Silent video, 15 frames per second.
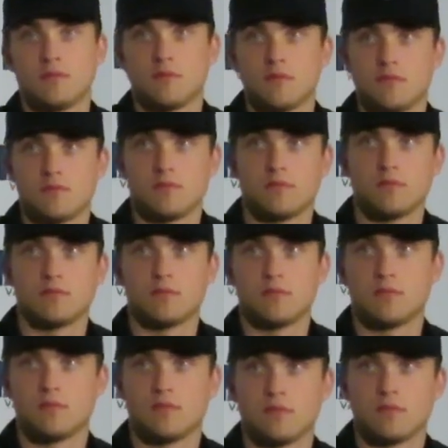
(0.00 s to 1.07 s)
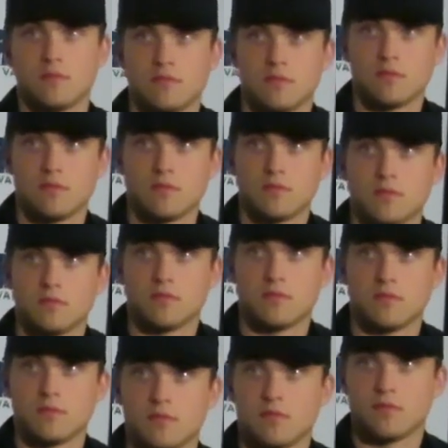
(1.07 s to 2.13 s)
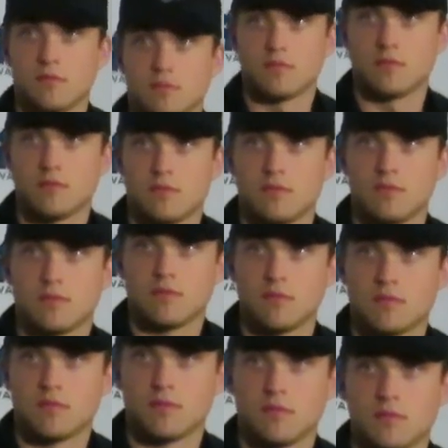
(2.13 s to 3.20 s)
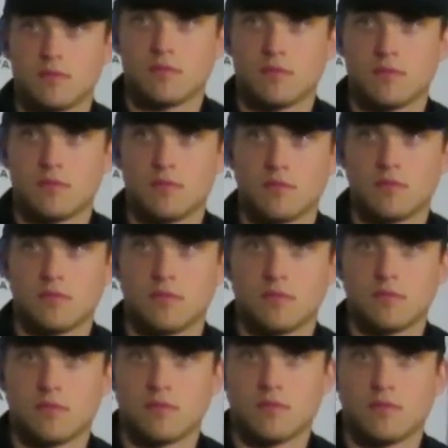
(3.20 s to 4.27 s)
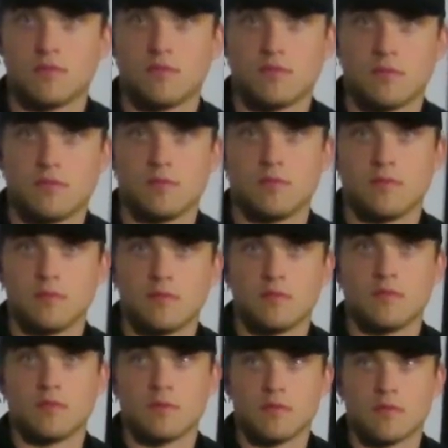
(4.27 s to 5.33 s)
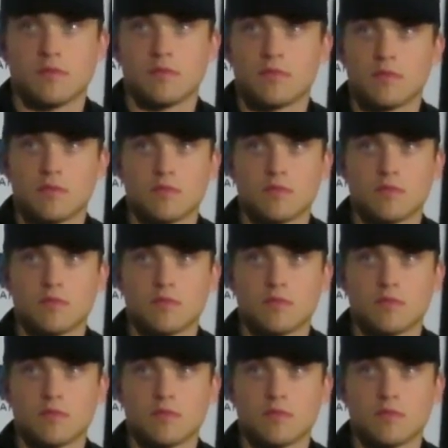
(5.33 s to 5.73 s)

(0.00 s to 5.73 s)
[no speech]